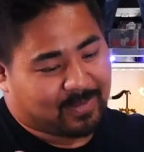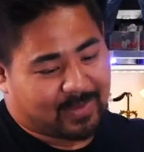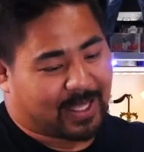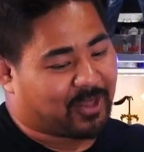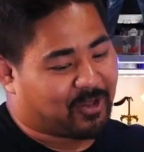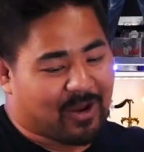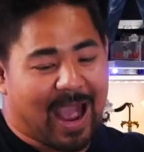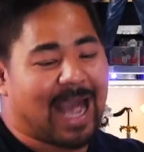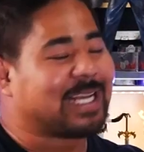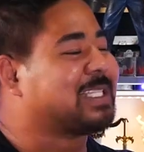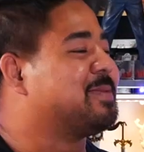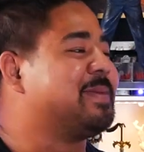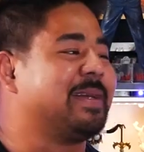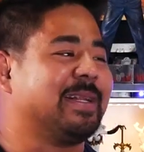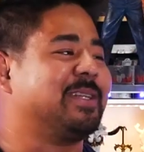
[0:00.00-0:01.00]
like there has to
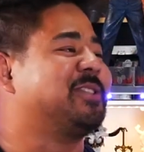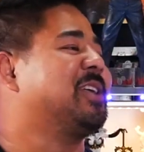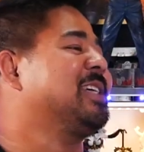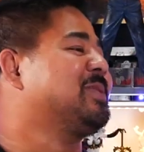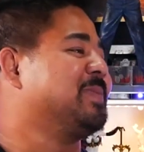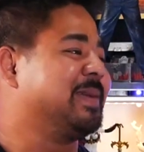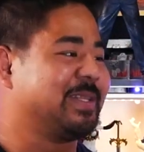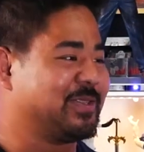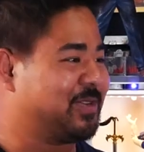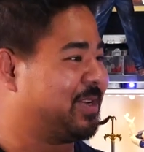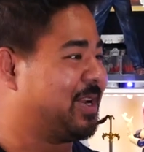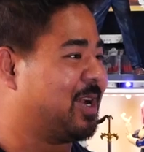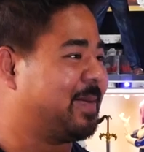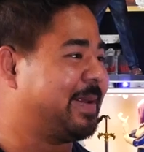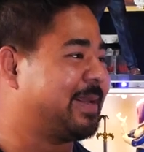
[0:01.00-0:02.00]
be an adjustment to it, you know what I mean?